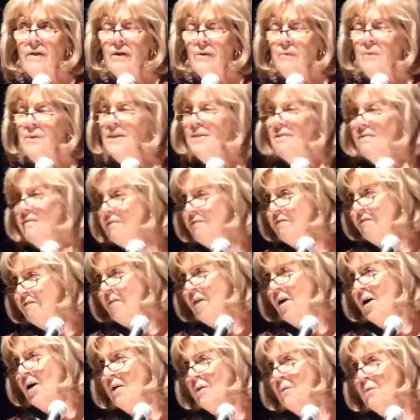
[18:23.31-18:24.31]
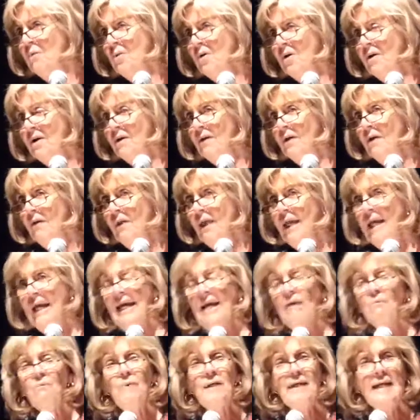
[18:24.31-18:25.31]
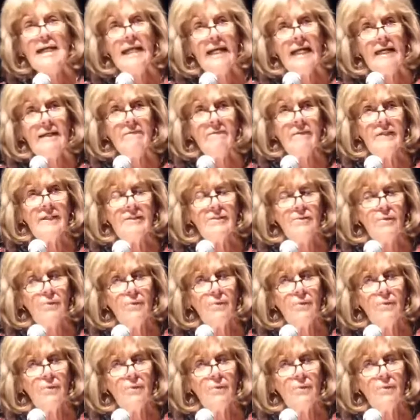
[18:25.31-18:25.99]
We never fought a war. And we hate these